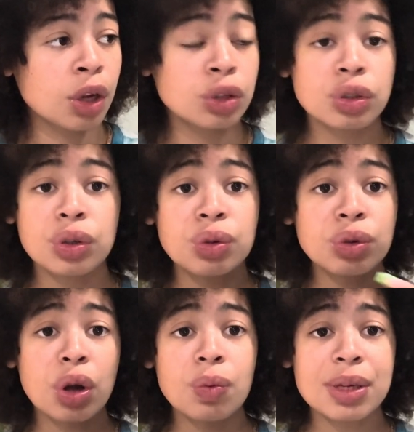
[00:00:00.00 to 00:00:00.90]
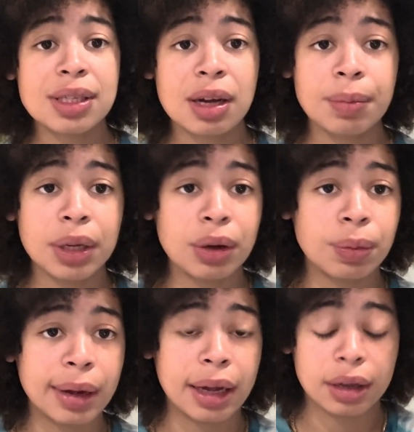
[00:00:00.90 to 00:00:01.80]
So you know what's coming your
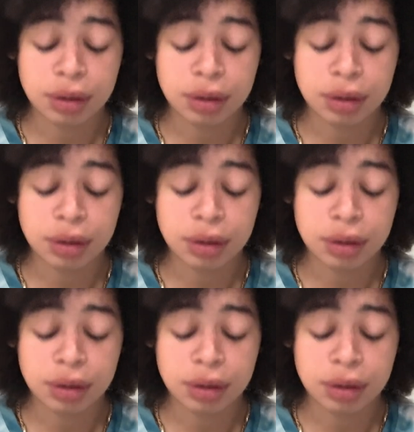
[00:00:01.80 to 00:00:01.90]
way.